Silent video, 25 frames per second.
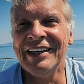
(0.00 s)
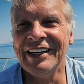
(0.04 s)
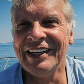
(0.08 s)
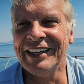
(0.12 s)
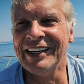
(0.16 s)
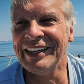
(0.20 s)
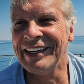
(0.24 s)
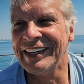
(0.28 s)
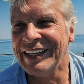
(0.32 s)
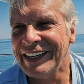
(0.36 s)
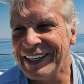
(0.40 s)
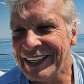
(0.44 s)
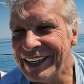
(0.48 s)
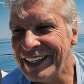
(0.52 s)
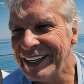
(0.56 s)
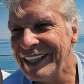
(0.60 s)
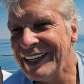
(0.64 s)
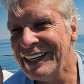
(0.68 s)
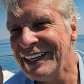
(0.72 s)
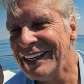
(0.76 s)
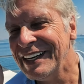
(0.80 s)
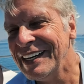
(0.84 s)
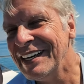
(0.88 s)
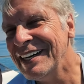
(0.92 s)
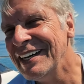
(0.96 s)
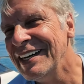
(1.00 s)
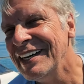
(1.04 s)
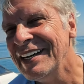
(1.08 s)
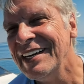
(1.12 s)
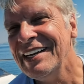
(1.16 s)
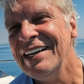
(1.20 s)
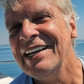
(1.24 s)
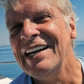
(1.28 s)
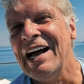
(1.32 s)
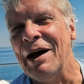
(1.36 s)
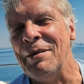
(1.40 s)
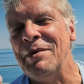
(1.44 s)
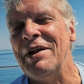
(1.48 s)

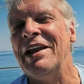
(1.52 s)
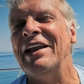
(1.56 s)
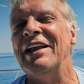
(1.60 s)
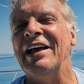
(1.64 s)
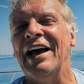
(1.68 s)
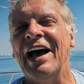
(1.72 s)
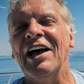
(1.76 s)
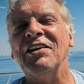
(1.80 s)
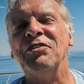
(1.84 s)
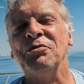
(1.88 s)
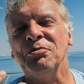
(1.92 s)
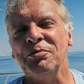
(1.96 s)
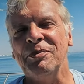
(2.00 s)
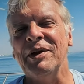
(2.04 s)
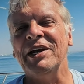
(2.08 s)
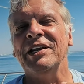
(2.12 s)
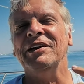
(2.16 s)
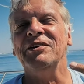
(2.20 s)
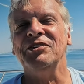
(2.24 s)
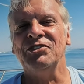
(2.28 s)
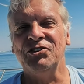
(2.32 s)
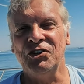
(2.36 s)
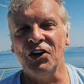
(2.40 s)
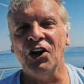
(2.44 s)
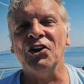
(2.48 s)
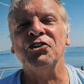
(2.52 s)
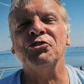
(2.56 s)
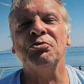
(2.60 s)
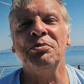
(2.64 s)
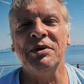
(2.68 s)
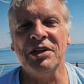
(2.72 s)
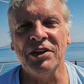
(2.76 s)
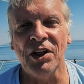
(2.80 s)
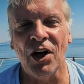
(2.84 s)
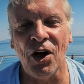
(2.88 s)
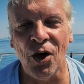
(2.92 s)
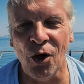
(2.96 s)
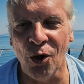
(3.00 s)
I mean, it hasn't been just
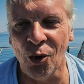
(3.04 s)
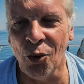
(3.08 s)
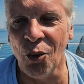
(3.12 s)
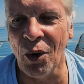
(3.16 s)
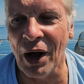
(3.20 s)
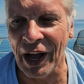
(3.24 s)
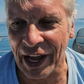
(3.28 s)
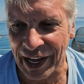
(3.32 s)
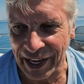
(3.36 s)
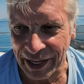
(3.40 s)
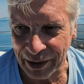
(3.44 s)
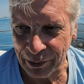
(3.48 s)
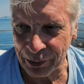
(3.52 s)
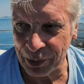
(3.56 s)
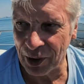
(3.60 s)
me the whole way,